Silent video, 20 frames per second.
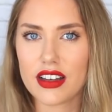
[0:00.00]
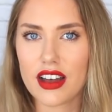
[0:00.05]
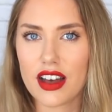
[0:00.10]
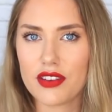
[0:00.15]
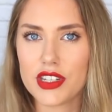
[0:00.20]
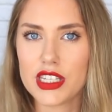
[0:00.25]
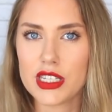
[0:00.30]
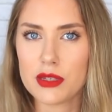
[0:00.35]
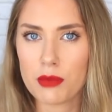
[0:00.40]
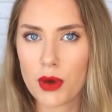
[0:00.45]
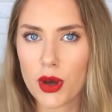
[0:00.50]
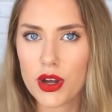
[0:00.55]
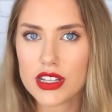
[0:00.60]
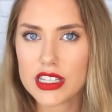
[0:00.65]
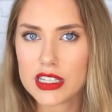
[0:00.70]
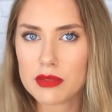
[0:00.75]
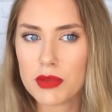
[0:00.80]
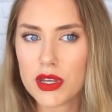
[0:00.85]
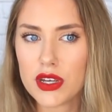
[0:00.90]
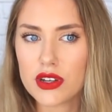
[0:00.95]
to cover
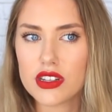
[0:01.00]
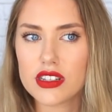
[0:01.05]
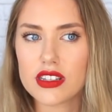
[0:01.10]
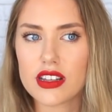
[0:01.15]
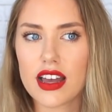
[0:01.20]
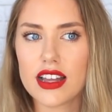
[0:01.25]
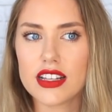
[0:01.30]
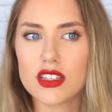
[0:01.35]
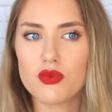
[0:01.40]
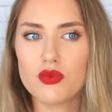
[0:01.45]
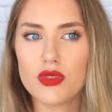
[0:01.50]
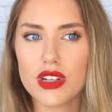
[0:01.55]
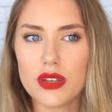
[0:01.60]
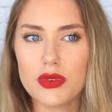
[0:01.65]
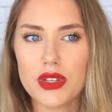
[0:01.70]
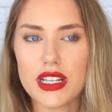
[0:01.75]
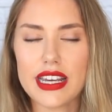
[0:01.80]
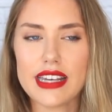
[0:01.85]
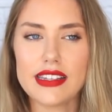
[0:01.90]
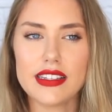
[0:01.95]
spots, because it's
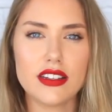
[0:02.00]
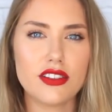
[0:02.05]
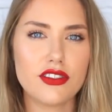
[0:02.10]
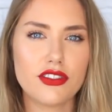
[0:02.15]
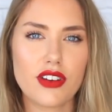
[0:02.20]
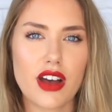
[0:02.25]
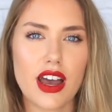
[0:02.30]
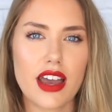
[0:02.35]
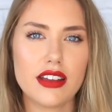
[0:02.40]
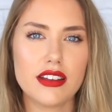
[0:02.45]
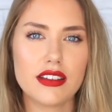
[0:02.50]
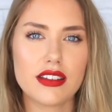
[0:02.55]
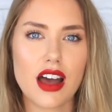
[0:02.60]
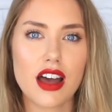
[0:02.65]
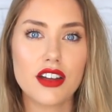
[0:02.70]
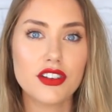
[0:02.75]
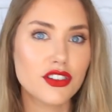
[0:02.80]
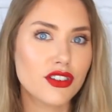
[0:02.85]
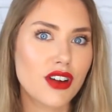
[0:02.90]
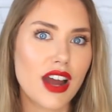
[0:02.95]
really, really easy to find
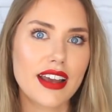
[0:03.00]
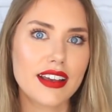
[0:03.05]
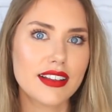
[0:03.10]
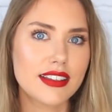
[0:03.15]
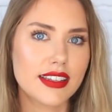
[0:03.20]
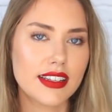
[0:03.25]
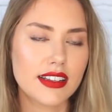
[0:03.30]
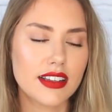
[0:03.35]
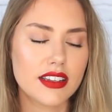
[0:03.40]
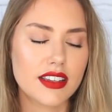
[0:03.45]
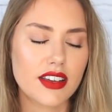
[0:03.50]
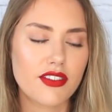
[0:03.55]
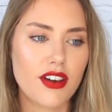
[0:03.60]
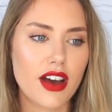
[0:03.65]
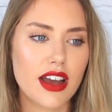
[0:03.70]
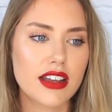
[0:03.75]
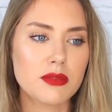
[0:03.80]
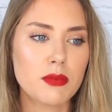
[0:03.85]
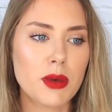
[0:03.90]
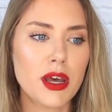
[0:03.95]
under eye concealers, I
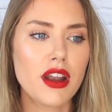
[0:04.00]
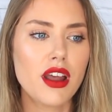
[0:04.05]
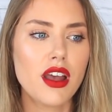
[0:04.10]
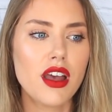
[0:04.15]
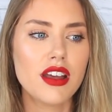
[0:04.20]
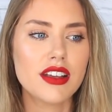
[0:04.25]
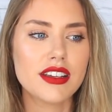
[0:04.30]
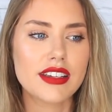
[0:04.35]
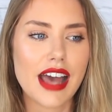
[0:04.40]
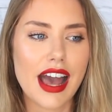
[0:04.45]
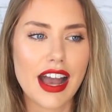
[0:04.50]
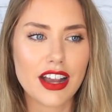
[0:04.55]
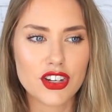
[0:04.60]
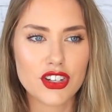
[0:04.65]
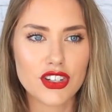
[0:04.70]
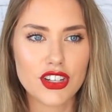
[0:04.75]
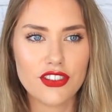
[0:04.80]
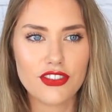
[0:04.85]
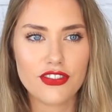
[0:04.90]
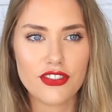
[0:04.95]
find, but to
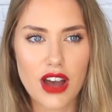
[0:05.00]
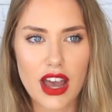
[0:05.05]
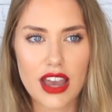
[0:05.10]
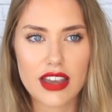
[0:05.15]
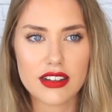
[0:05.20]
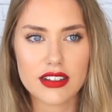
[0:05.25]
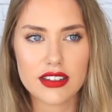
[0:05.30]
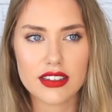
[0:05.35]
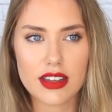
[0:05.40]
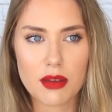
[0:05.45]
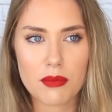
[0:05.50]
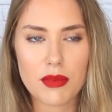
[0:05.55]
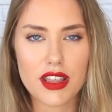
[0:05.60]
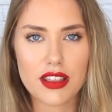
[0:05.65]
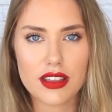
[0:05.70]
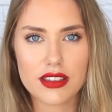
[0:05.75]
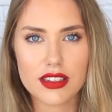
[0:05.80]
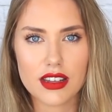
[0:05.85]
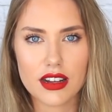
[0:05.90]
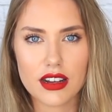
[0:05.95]
actually find
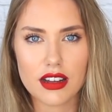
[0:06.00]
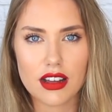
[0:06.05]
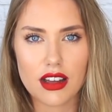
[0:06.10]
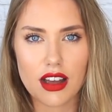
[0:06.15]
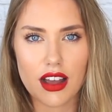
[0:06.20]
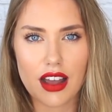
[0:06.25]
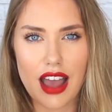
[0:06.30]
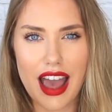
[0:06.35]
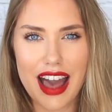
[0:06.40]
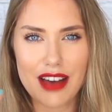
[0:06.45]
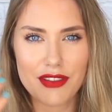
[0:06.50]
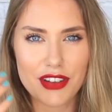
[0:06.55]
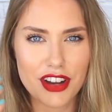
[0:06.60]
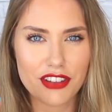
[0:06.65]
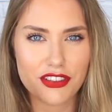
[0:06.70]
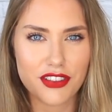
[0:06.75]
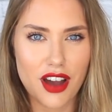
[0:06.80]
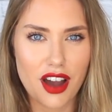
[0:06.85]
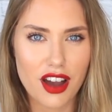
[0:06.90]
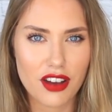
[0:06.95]
something that's gonna have
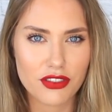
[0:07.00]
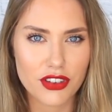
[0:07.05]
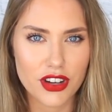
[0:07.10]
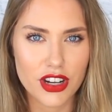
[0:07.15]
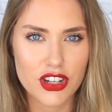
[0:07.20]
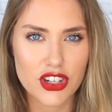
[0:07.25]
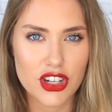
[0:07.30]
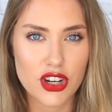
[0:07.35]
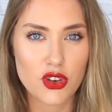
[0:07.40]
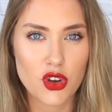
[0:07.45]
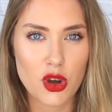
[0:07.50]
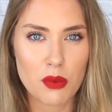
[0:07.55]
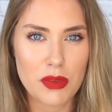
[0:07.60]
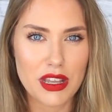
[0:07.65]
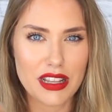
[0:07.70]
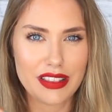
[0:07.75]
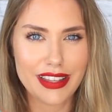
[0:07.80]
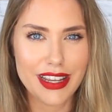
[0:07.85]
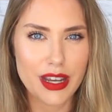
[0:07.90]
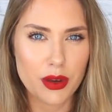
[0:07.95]
enough coverage and not
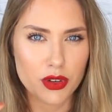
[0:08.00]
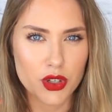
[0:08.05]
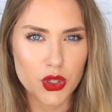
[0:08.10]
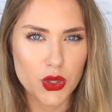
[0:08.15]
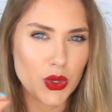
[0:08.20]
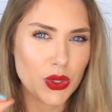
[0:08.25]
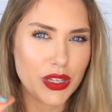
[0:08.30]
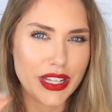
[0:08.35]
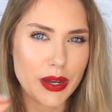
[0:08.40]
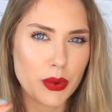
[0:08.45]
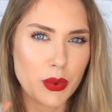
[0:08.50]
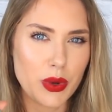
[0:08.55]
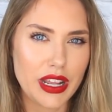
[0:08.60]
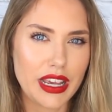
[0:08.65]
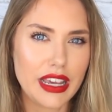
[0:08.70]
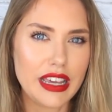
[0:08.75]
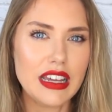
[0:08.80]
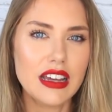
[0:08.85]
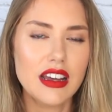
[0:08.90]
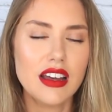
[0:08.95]
be too
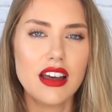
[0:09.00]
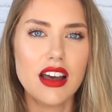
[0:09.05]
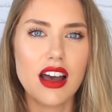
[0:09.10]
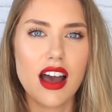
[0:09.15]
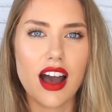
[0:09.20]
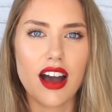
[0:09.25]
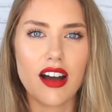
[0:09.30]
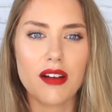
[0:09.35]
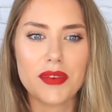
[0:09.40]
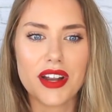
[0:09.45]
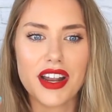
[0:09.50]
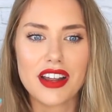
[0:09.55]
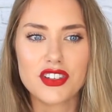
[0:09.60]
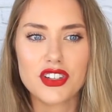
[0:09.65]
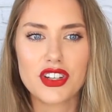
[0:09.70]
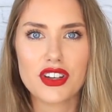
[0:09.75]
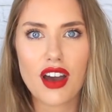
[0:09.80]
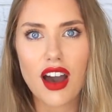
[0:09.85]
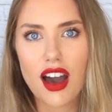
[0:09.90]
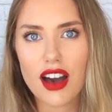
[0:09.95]
liquidy and
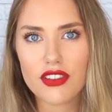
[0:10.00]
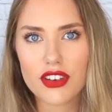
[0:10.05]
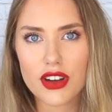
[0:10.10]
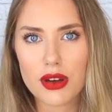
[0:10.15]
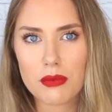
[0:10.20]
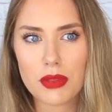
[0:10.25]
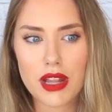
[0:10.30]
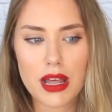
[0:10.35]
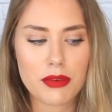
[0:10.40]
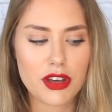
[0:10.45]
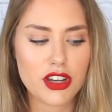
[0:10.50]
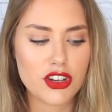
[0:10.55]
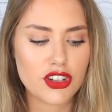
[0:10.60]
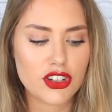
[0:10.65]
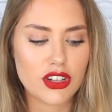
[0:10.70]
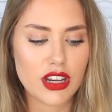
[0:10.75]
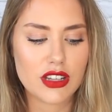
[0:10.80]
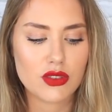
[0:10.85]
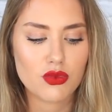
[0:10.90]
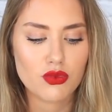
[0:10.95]
actually cover a
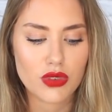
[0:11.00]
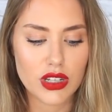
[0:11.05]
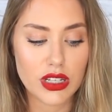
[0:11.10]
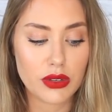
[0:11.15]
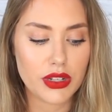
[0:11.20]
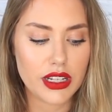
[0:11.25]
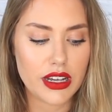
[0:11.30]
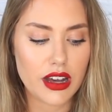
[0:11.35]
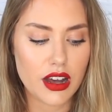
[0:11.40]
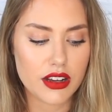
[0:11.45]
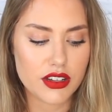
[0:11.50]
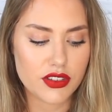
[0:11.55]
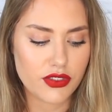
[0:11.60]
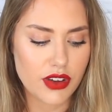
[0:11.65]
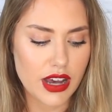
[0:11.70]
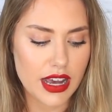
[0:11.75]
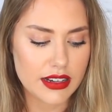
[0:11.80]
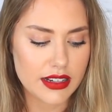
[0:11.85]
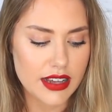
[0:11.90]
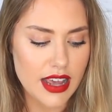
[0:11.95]
blemish is really, really hard to
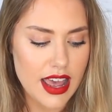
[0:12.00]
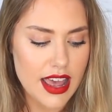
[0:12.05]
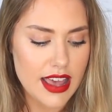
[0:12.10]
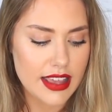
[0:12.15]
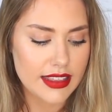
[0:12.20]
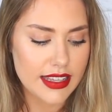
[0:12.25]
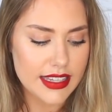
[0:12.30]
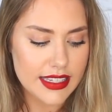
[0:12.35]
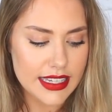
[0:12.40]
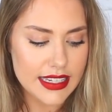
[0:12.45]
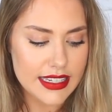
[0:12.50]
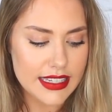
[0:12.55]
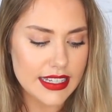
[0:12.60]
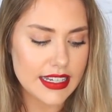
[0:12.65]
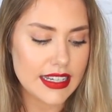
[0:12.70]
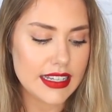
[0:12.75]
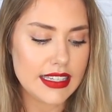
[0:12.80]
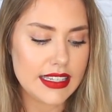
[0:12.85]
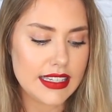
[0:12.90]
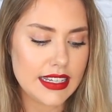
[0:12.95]
find. This is
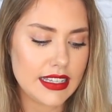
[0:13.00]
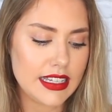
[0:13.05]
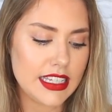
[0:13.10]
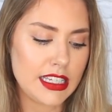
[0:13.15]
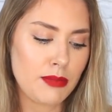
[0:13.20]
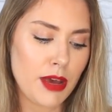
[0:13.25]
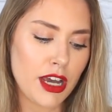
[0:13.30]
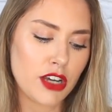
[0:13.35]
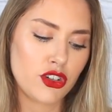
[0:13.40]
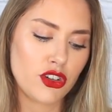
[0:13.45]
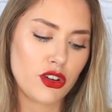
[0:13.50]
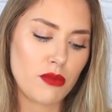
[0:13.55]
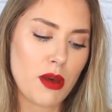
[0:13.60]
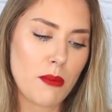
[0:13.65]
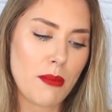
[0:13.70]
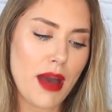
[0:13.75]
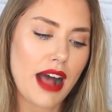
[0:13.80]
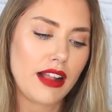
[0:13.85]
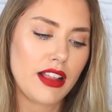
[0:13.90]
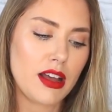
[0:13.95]
the Concealer Spectrum
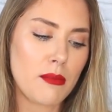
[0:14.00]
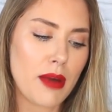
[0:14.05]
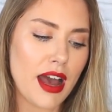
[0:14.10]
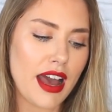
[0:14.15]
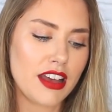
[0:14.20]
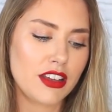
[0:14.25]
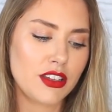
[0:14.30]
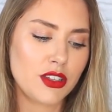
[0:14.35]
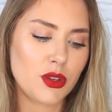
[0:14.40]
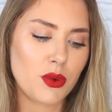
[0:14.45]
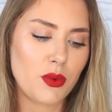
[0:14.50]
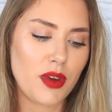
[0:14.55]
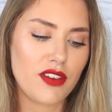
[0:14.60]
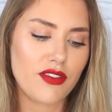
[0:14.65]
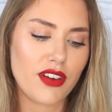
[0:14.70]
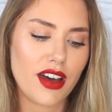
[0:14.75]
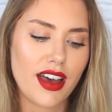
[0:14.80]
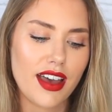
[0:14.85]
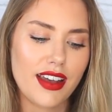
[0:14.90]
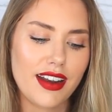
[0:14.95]
Palette by
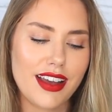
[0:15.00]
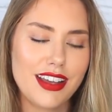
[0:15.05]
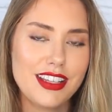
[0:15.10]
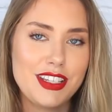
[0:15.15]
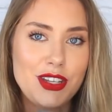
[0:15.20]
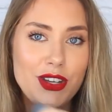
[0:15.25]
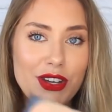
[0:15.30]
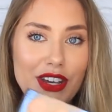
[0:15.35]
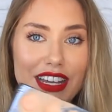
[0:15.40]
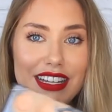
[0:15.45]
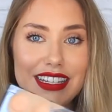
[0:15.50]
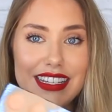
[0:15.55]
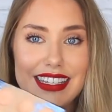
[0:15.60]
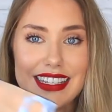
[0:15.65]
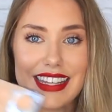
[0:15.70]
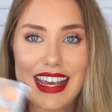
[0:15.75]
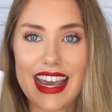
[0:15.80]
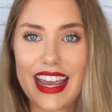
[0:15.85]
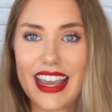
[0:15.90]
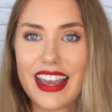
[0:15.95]
Zoeva, and as you can
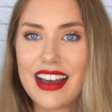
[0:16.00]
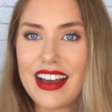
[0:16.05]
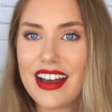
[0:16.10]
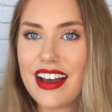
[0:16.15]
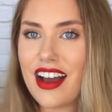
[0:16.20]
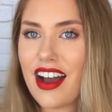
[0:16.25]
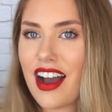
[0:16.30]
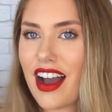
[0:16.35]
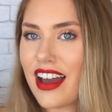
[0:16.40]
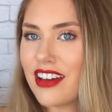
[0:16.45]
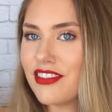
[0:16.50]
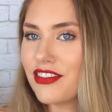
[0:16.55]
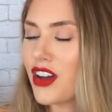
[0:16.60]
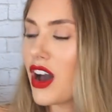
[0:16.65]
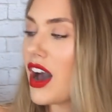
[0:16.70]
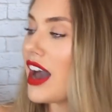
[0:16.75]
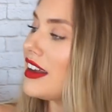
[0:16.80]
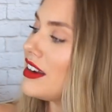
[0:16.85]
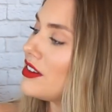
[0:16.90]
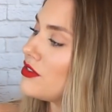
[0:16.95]
see, I've
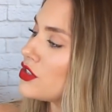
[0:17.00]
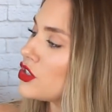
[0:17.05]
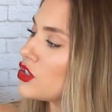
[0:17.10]
kind of